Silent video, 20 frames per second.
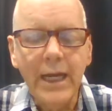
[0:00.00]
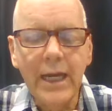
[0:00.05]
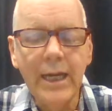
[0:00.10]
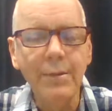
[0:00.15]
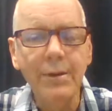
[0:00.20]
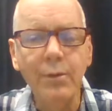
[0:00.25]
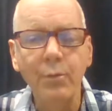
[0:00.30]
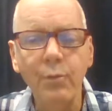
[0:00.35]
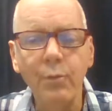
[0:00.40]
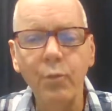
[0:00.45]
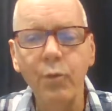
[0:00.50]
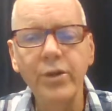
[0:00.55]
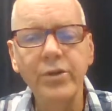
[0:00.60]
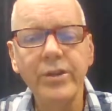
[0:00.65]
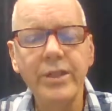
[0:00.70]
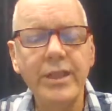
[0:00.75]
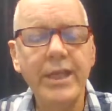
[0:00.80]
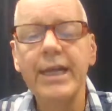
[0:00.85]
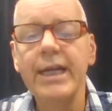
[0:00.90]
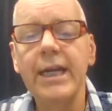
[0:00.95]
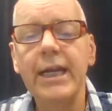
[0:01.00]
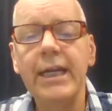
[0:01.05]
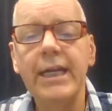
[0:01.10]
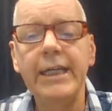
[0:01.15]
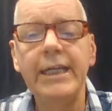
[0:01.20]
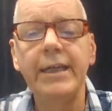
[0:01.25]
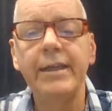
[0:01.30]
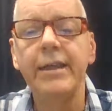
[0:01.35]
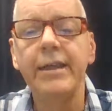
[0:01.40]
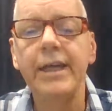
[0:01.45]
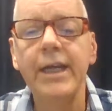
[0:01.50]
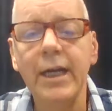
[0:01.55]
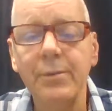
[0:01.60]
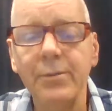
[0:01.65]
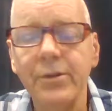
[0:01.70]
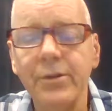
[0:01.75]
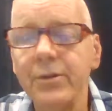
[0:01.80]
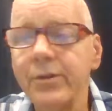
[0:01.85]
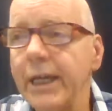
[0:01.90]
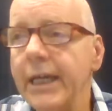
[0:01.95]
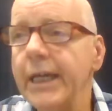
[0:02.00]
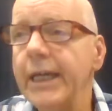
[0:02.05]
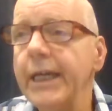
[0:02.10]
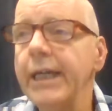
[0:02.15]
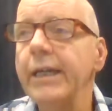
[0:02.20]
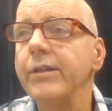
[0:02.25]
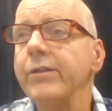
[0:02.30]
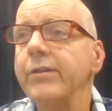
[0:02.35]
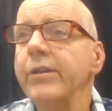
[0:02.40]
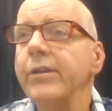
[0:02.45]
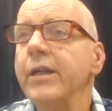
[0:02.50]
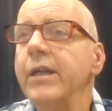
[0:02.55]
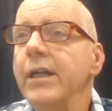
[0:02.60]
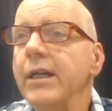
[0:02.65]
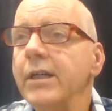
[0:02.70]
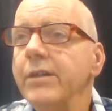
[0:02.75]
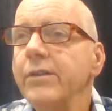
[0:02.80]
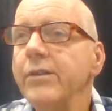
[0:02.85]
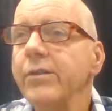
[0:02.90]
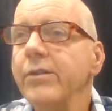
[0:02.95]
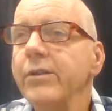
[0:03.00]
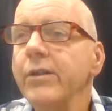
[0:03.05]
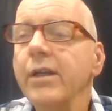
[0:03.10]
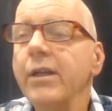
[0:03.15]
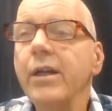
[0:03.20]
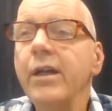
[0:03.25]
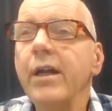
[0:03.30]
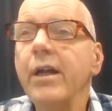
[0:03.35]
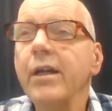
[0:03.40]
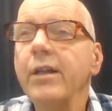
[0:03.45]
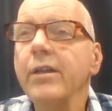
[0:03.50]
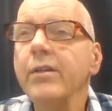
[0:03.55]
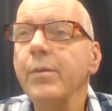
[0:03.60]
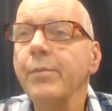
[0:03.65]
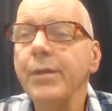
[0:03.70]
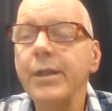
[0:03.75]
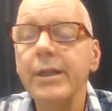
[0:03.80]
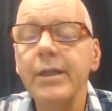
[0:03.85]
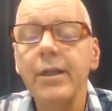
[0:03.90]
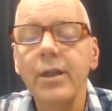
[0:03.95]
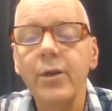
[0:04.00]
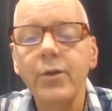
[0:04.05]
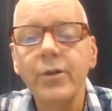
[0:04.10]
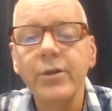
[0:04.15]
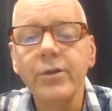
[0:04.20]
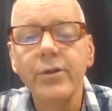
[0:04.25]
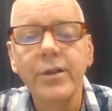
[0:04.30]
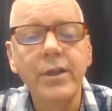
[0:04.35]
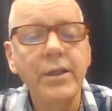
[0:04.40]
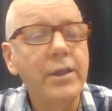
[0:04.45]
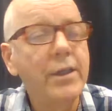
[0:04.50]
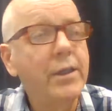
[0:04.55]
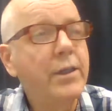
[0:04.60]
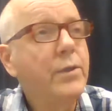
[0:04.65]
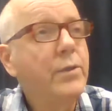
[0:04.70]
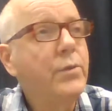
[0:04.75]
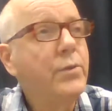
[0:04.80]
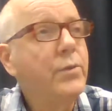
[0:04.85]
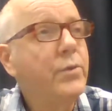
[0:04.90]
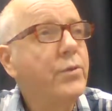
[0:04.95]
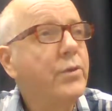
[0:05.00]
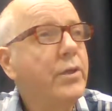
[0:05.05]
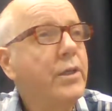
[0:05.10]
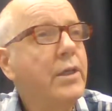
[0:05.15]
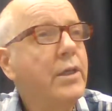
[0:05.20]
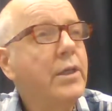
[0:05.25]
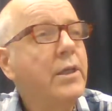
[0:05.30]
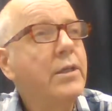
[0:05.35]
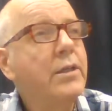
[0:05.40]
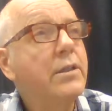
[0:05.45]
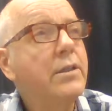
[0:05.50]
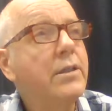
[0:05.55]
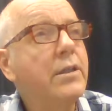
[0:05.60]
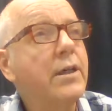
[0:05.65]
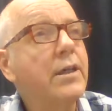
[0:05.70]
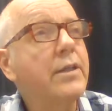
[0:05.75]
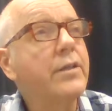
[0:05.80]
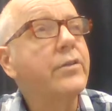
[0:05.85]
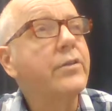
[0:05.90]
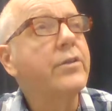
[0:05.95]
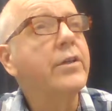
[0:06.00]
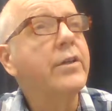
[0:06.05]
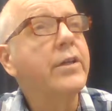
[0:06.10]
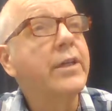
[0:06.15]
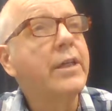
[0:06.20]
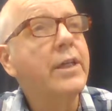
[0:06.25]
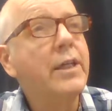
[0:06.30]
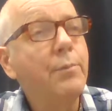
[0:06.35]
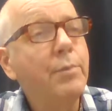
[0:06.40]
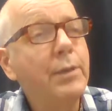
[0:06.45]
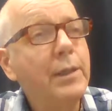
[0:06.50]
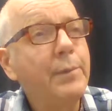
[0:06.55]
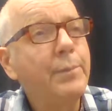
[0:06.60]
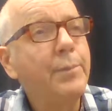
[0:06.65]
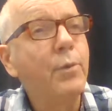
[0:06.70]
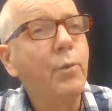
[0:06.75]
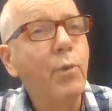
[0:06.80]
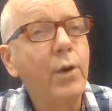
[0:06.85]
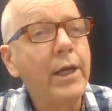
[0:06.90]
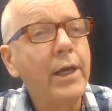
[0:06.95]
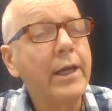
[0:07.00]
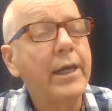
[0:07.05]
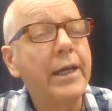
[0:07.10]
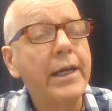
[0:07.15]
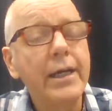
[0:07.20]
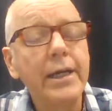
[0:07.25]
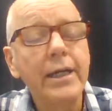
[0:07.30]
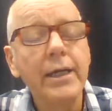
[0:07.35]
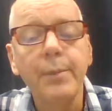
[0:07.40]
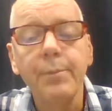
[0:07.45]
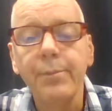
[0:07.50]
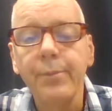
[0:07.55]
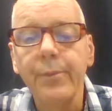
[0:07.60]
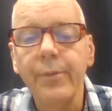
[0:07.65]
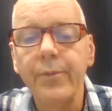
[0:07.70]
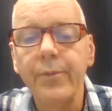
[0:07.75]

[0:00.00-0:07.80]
I'm not wishing that on anything. I'm just saying it's something the Lord's going to use to kind of start getting people waking up.